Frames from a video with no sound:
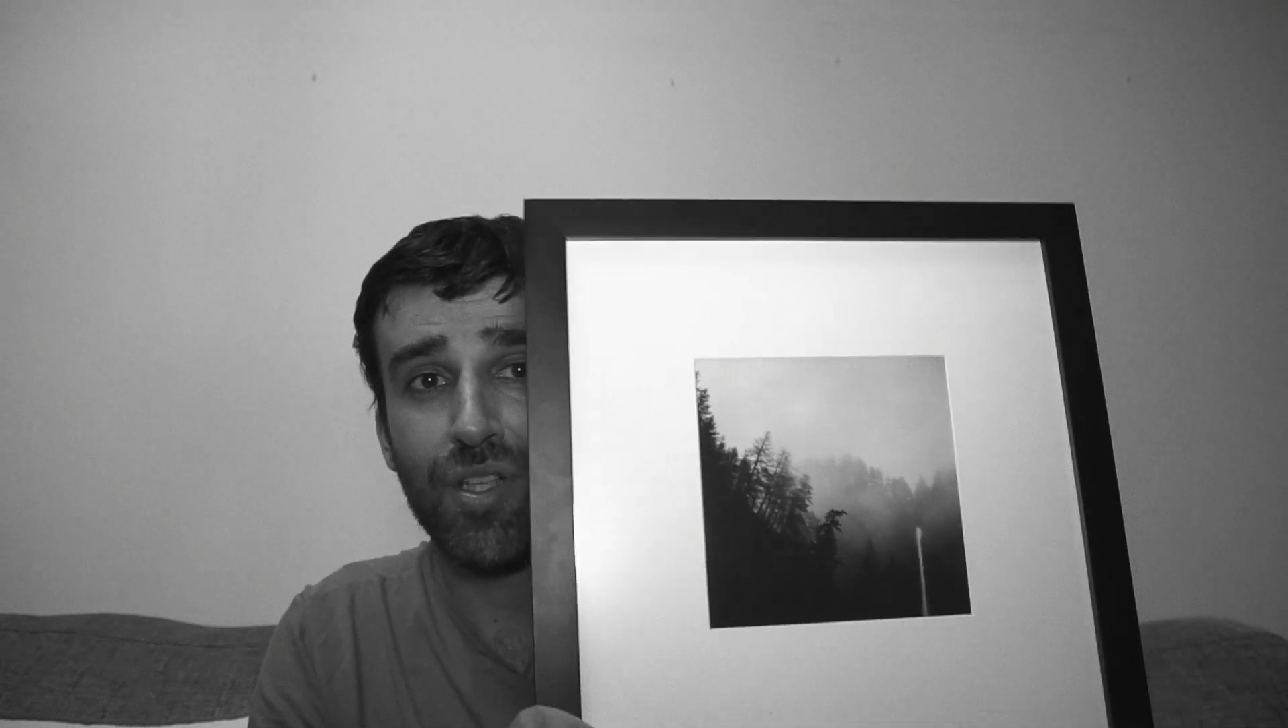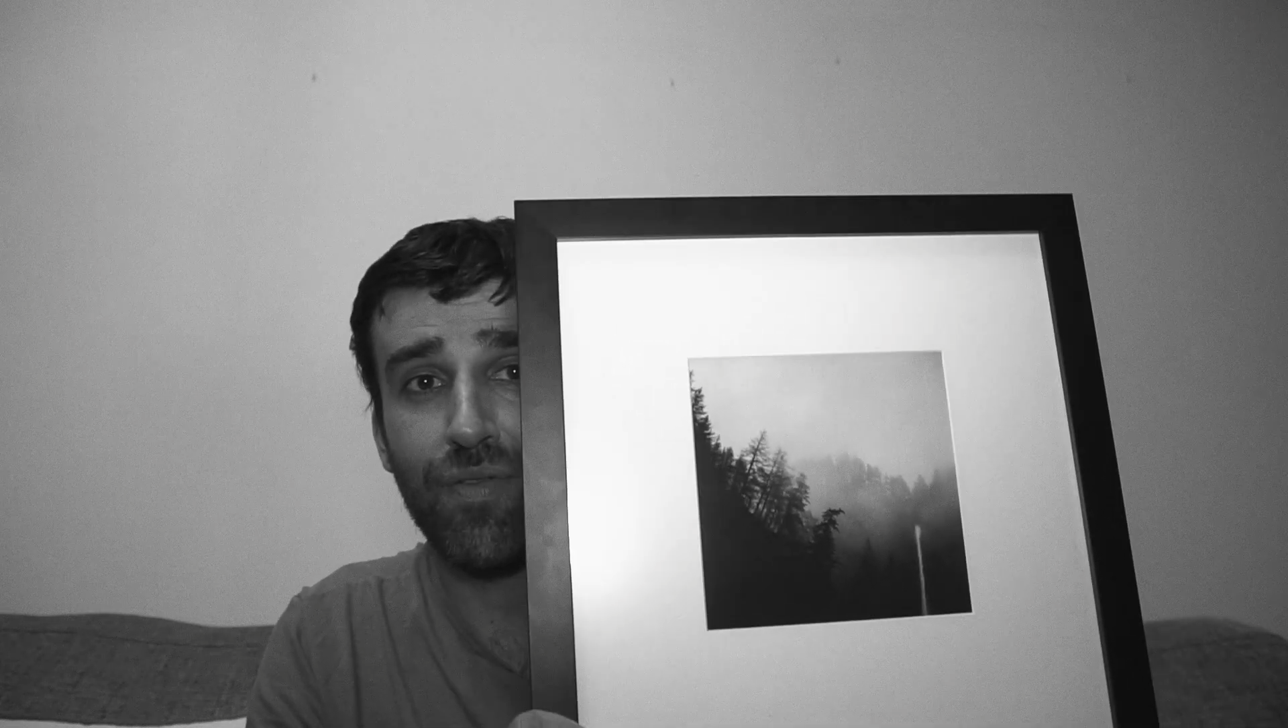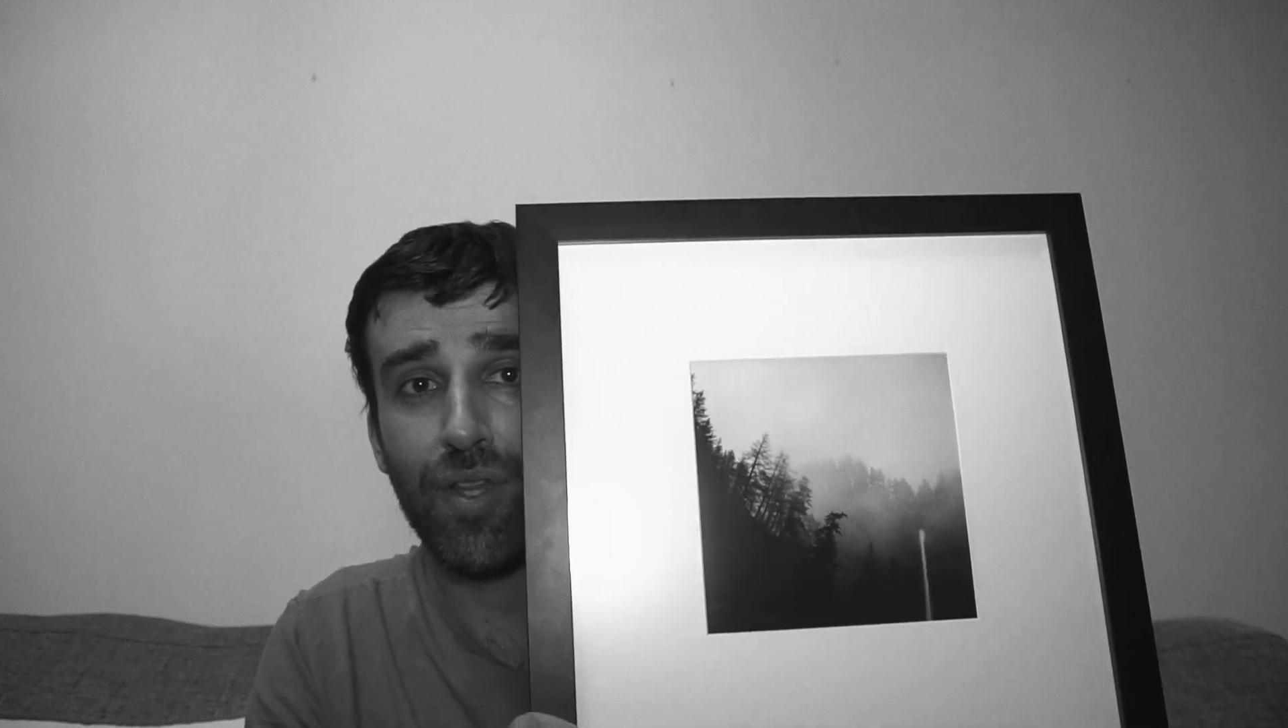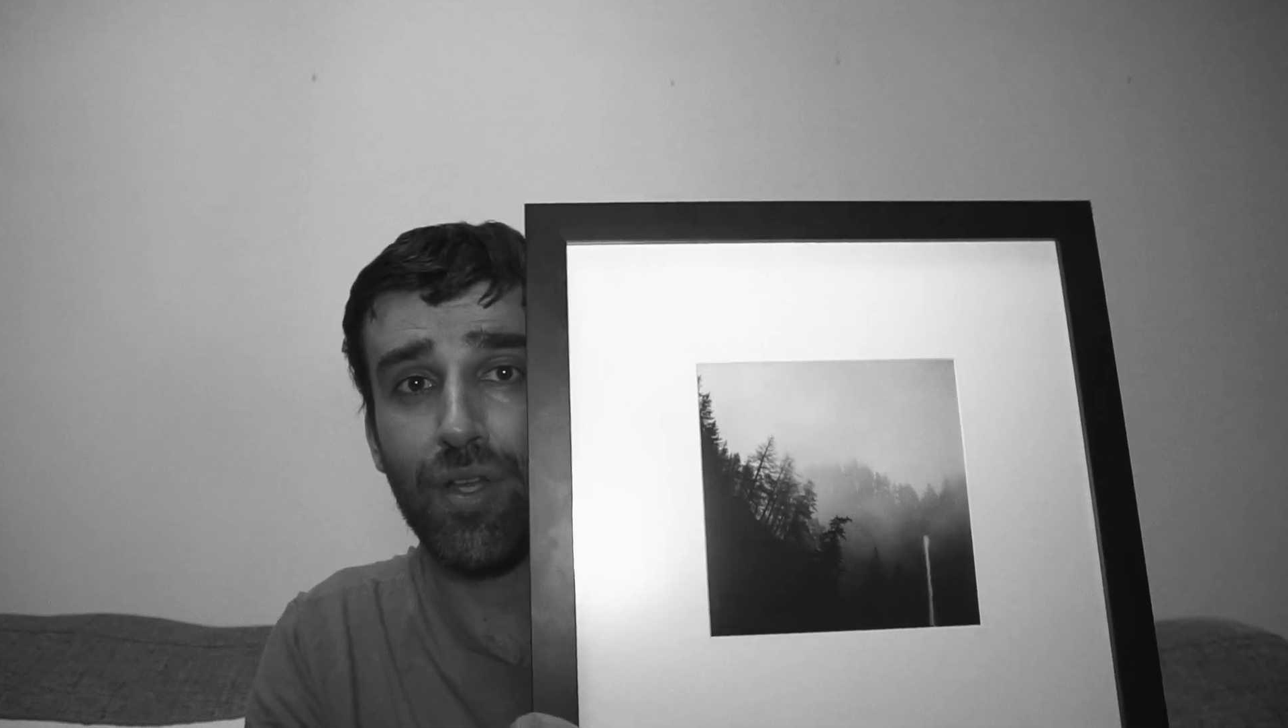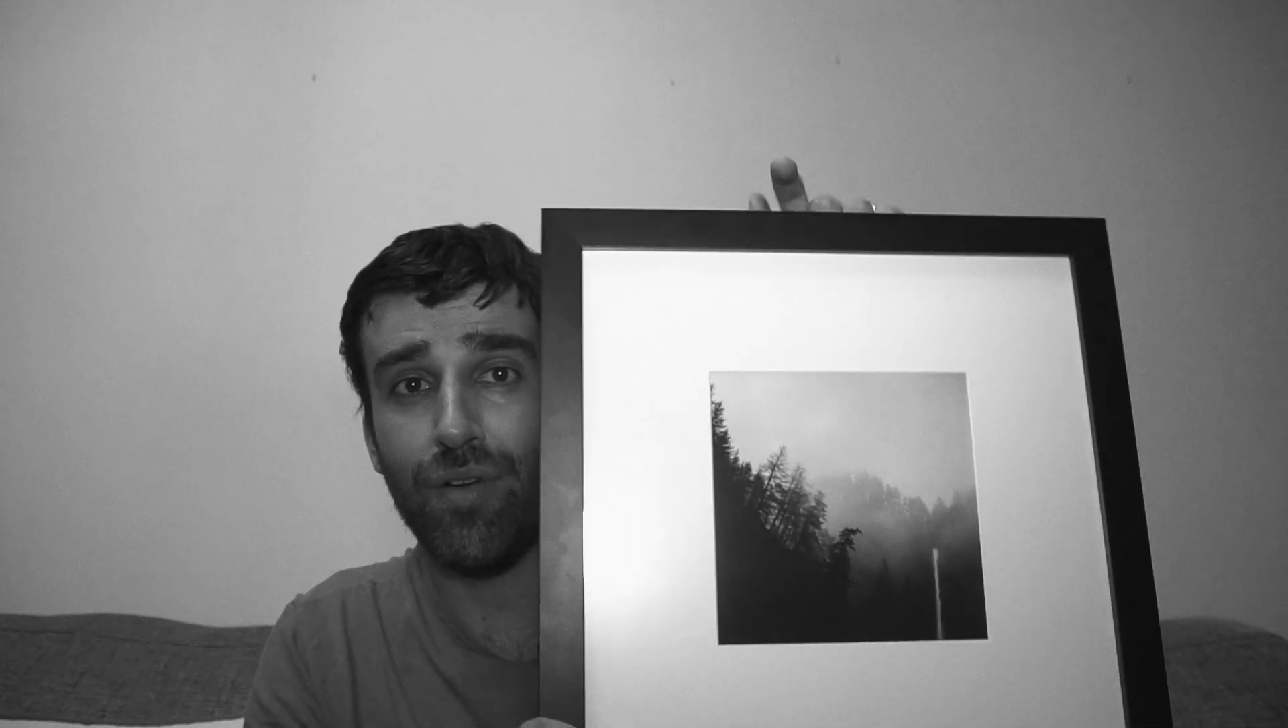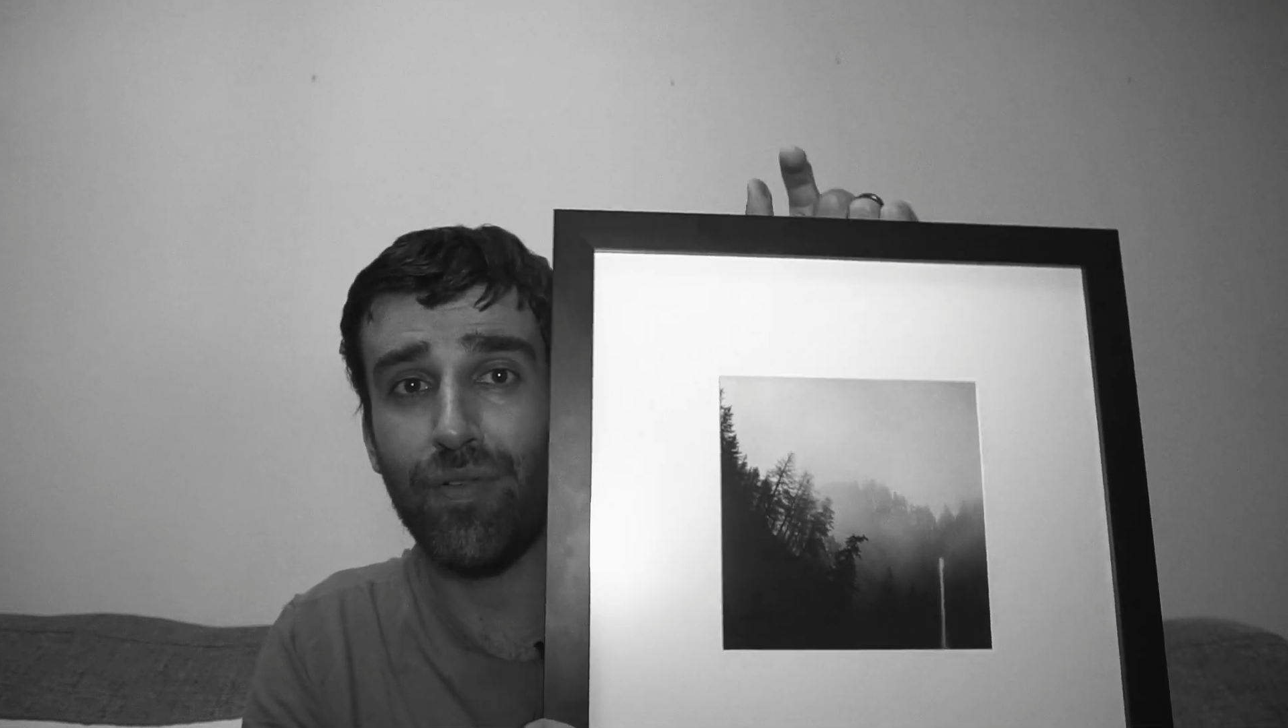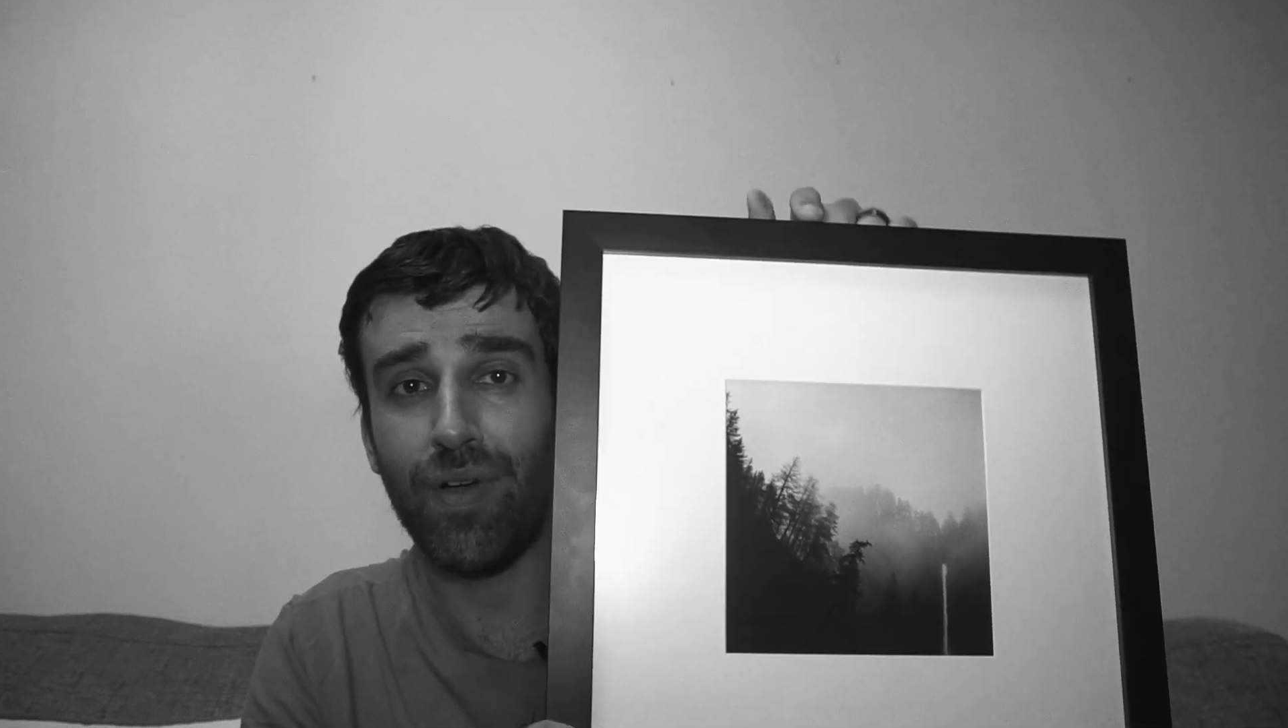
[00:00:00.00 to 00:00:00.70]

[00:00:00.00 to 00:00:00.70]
the video of